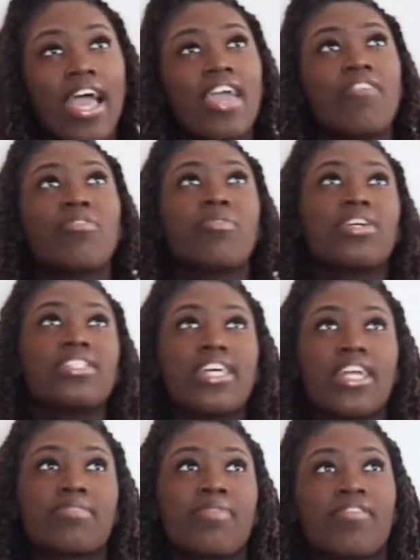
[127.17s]
if you want to
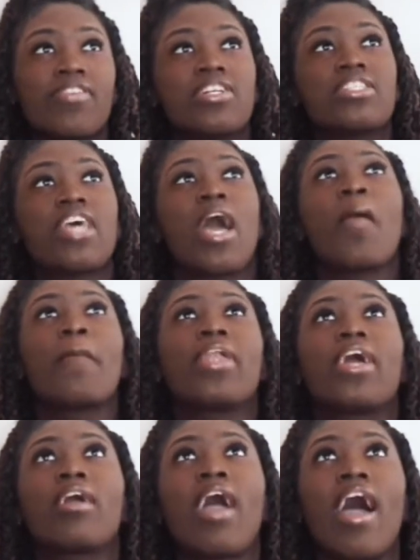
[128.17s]
say that's my first time, but
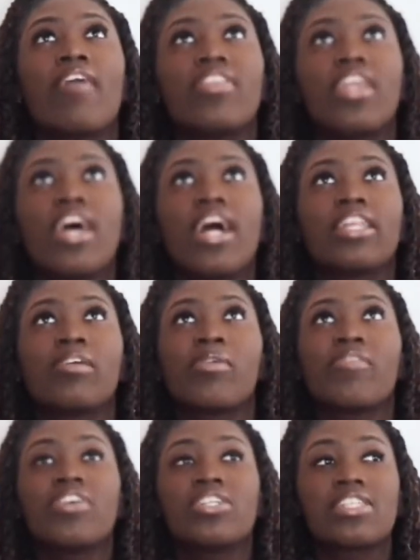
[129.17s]
like after that, I think
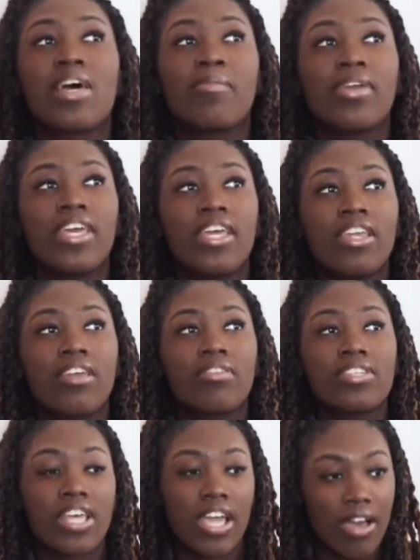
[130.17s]
my first time hitting it
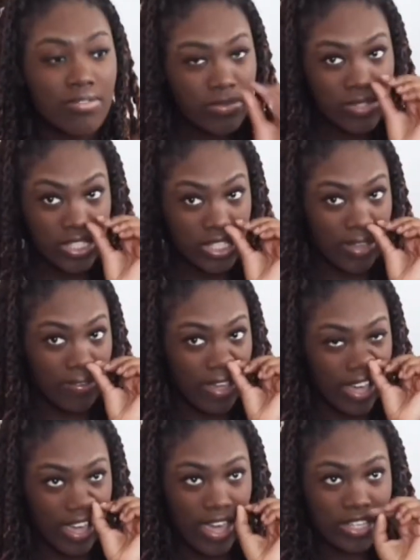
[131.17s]
was like, I was with the same
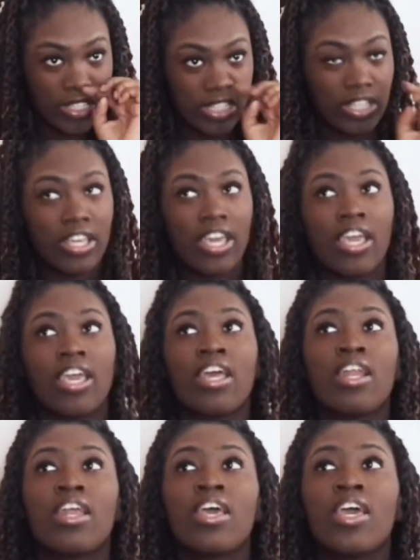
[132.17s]
guy actually,
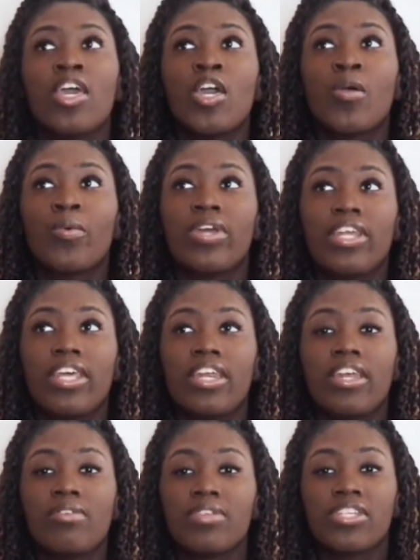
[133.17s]
and we did
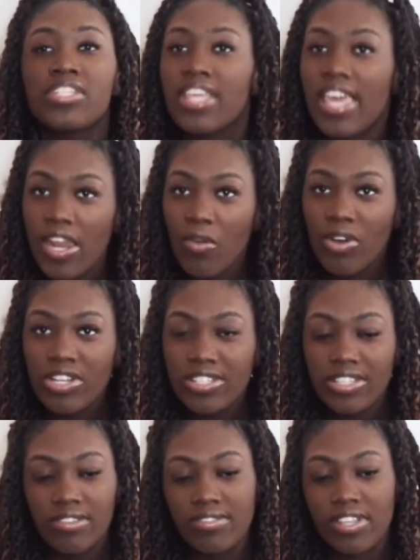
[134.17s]
it. He was like, just hit it
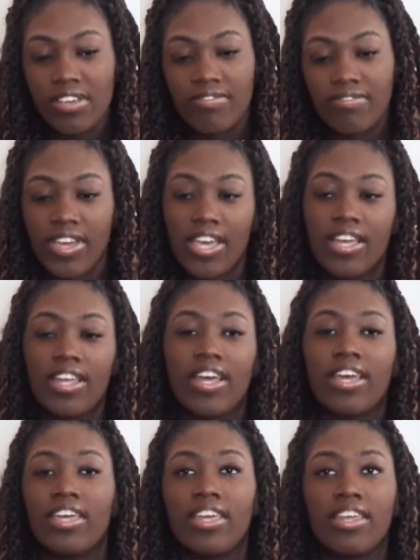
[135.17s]
once, and I was like, fine,
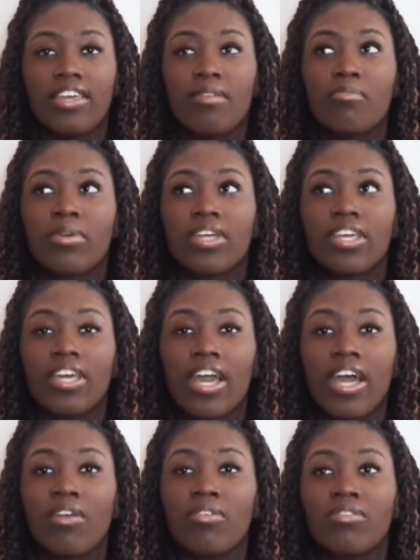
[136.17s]
I hit it. But
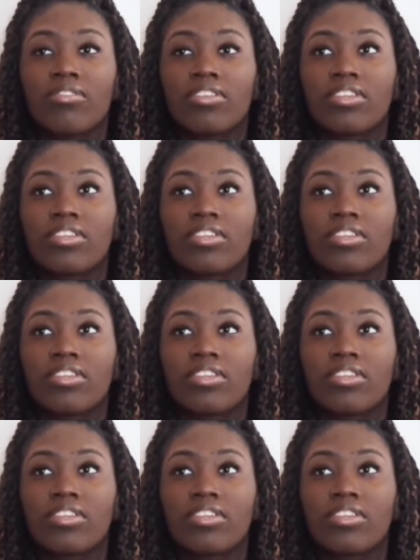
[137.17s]
I